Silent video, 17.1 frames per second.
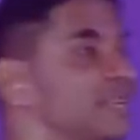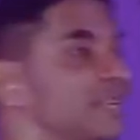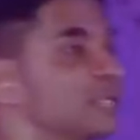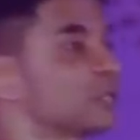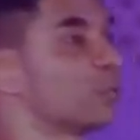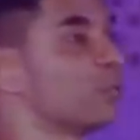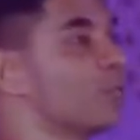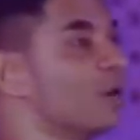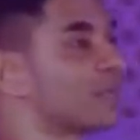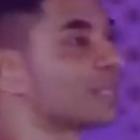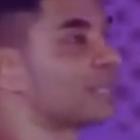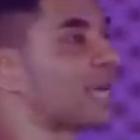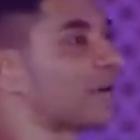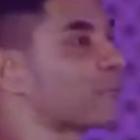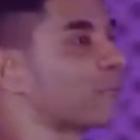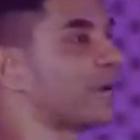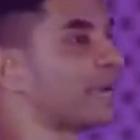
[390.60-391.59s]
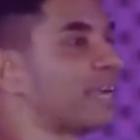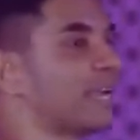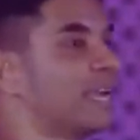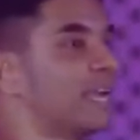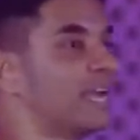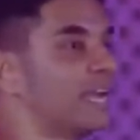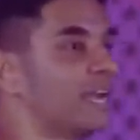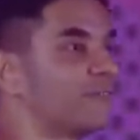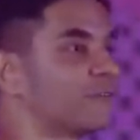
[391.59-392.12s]
It doesn't work that way.
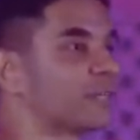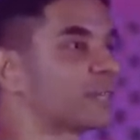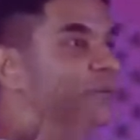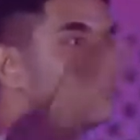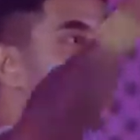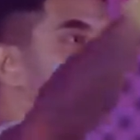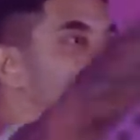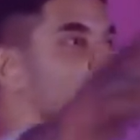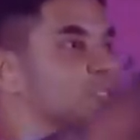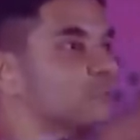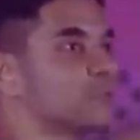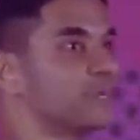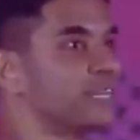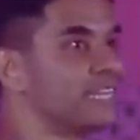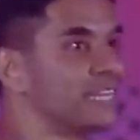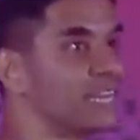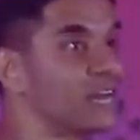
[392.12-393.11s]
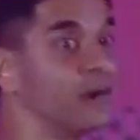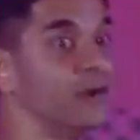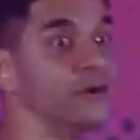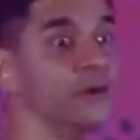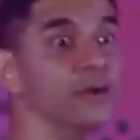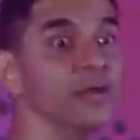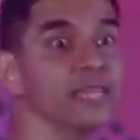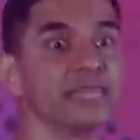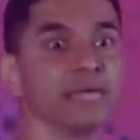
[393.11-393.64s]
Everything works within a
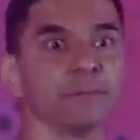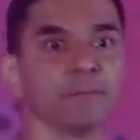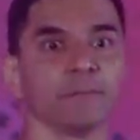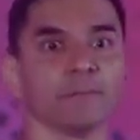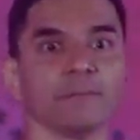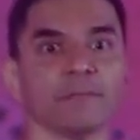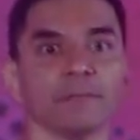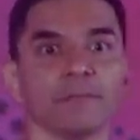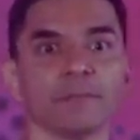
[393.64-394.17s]
rhythm.